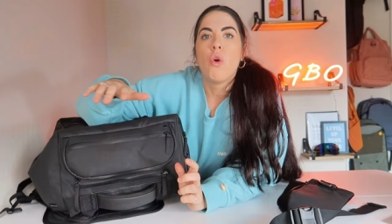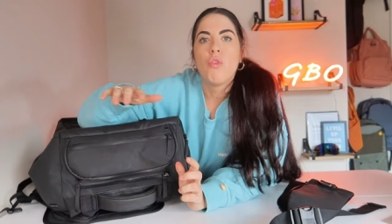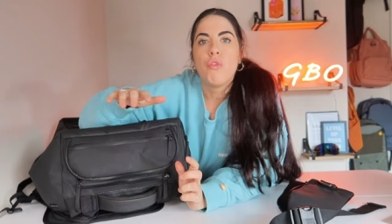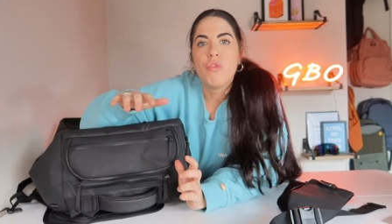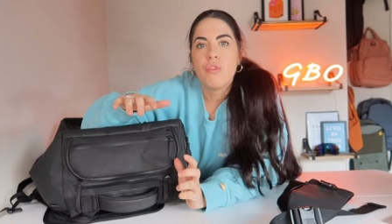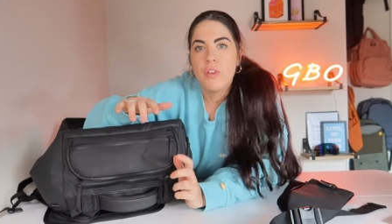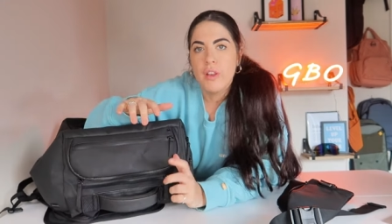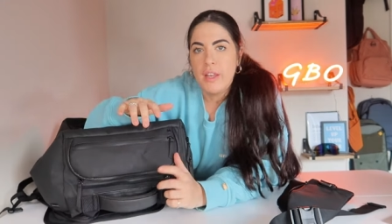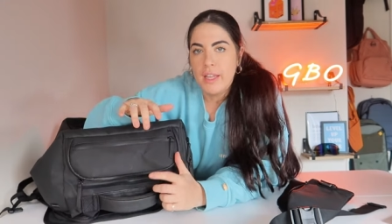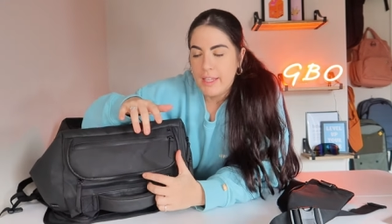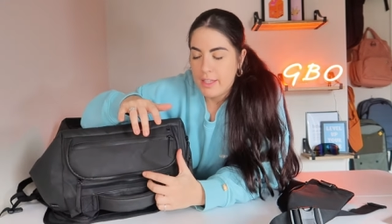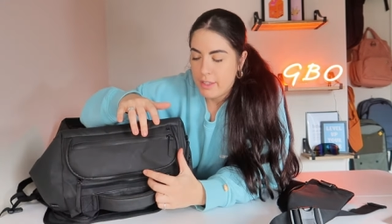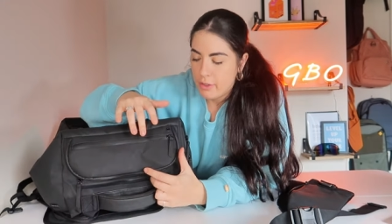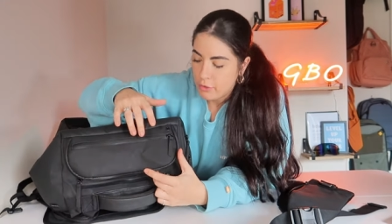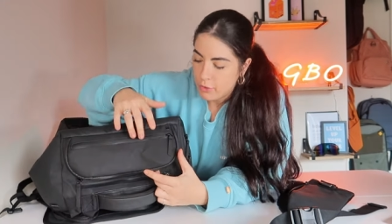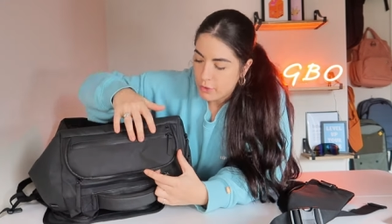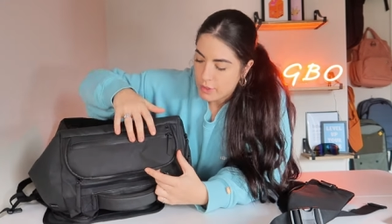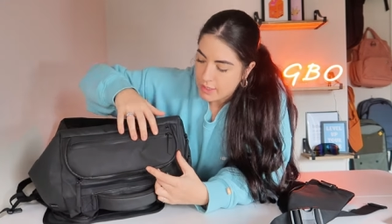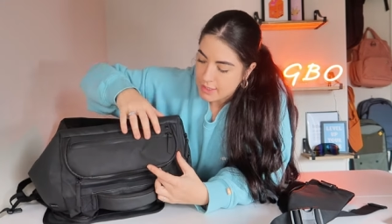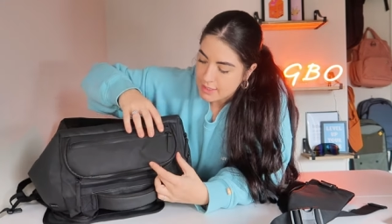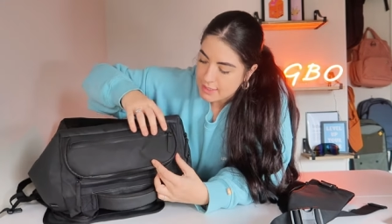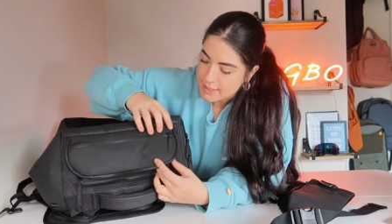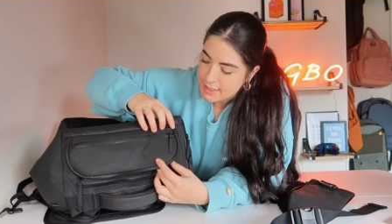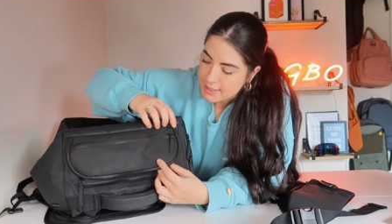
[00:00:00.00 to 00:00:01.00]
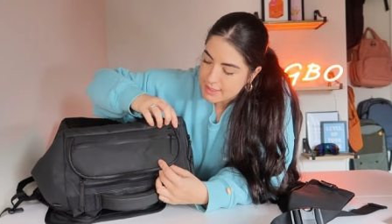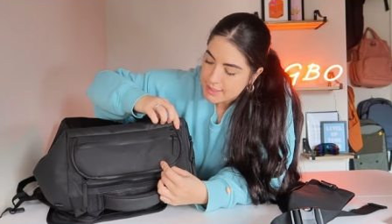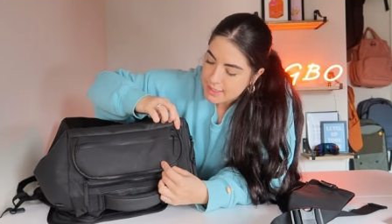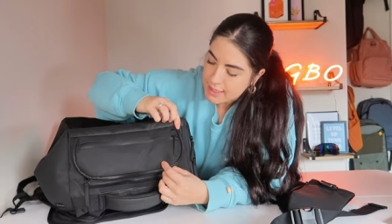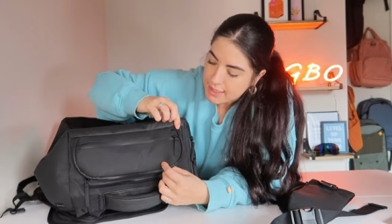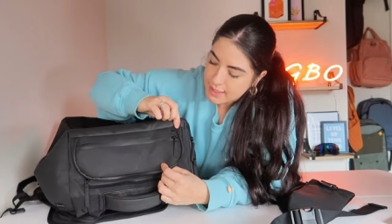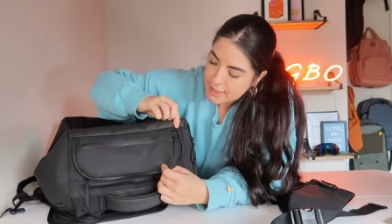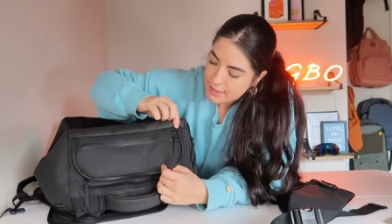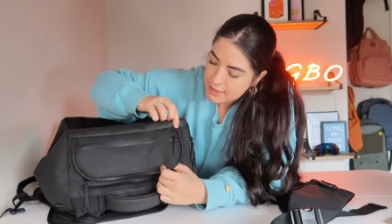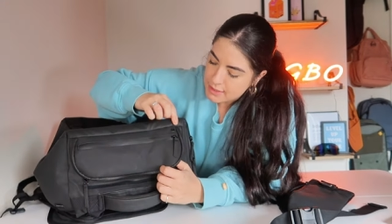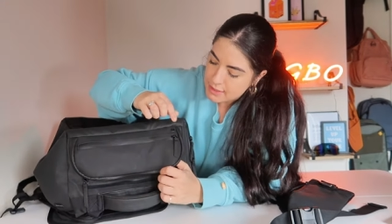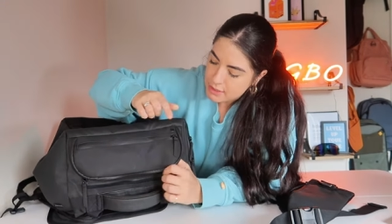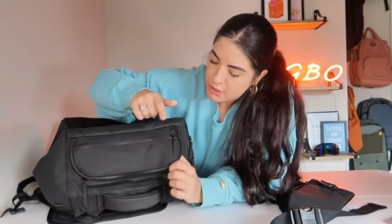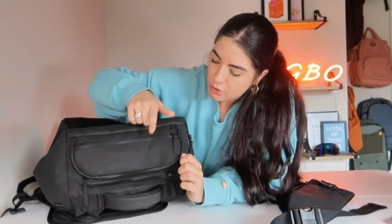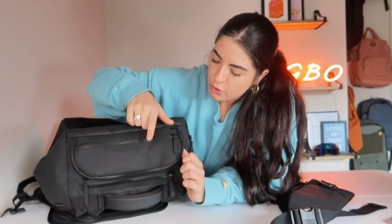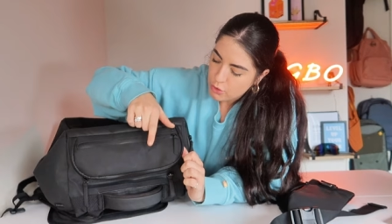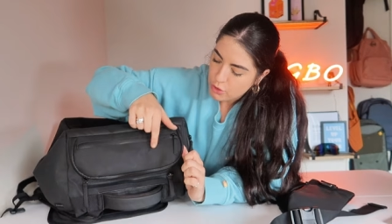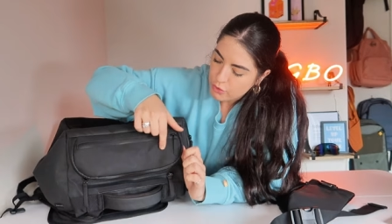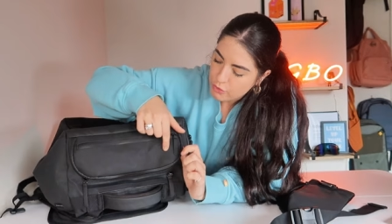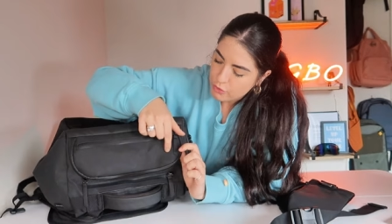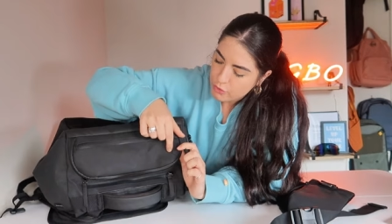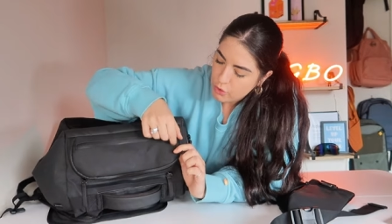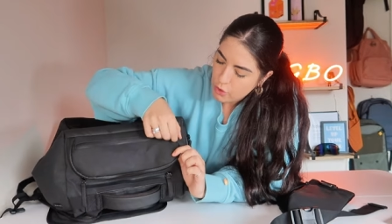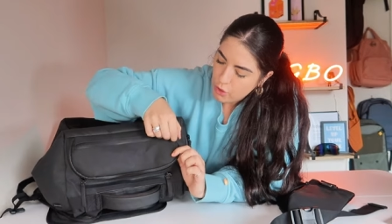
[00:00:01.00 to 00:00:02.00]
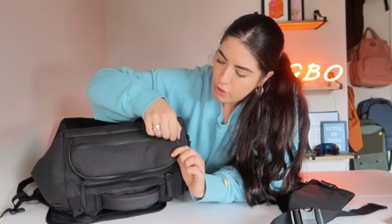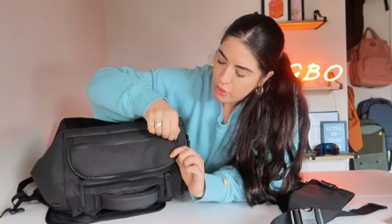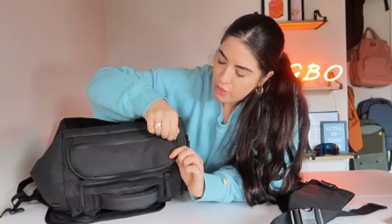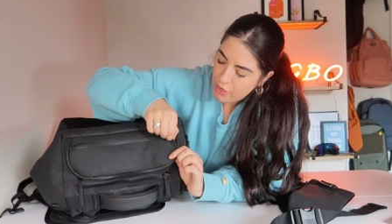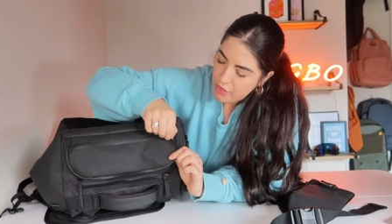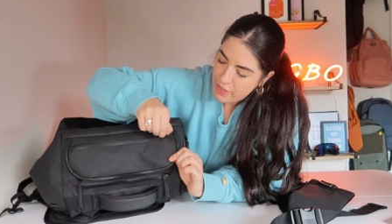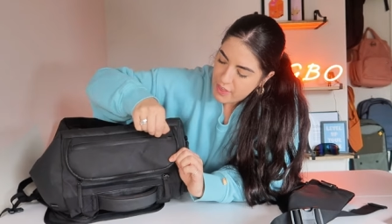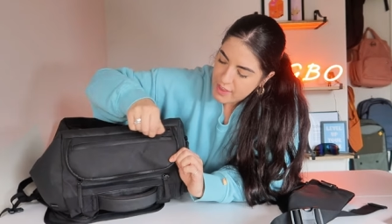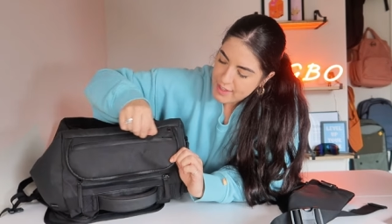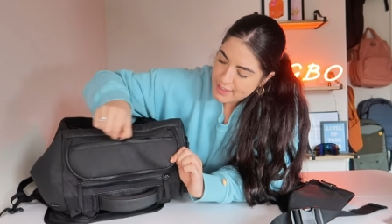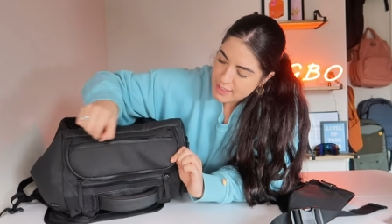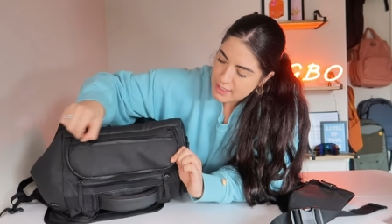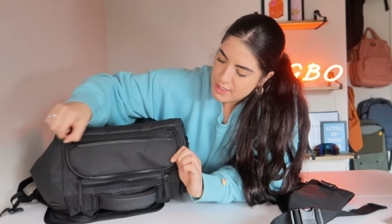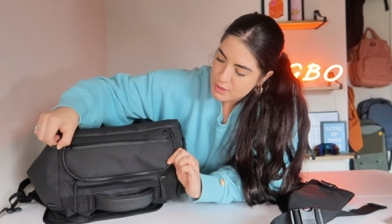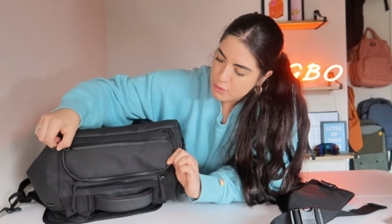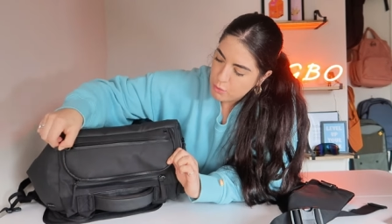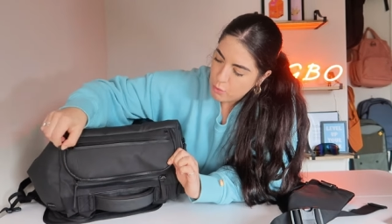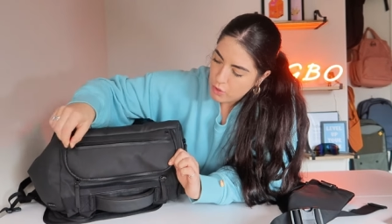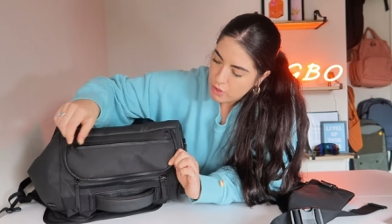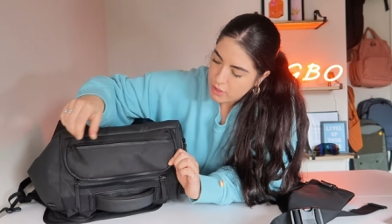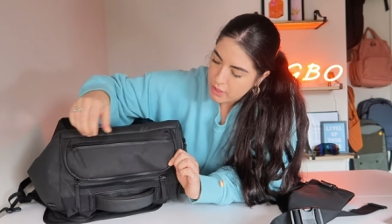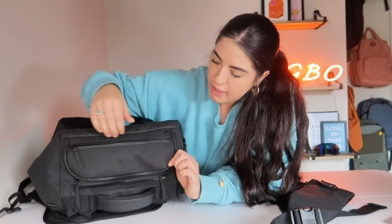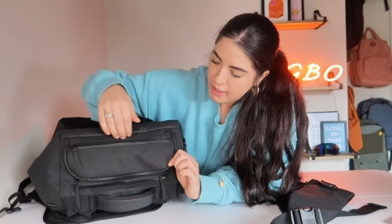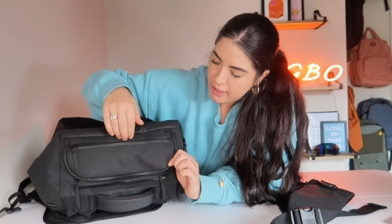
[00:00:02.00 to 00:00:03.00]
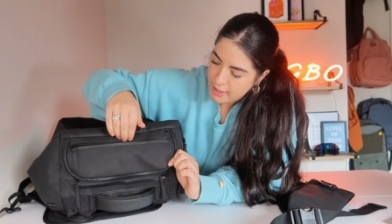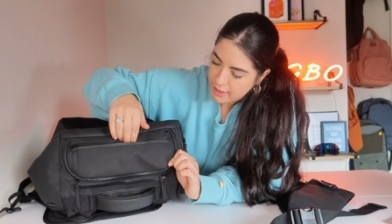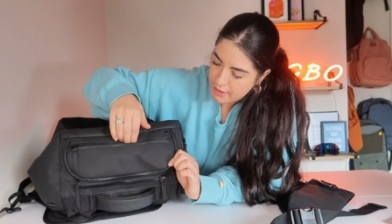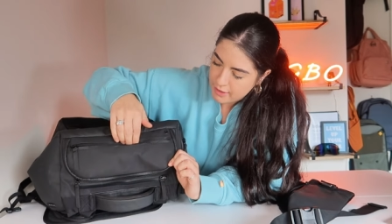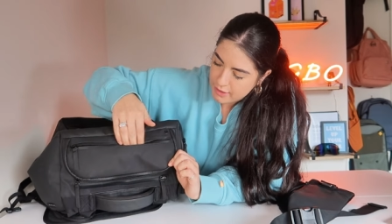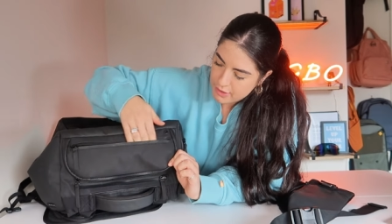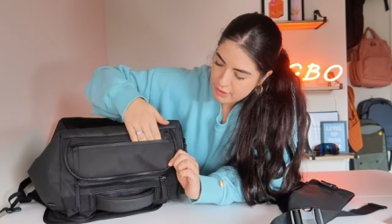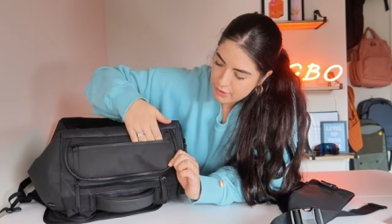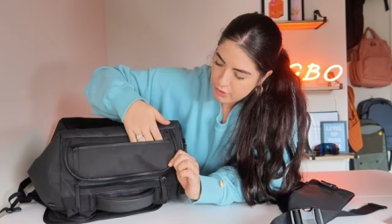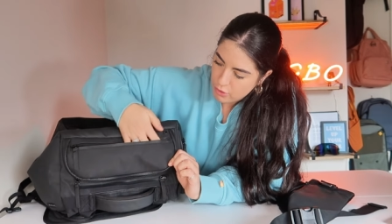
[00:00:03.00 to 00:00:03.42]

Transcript: Hopefully you can see. So you've got this one here.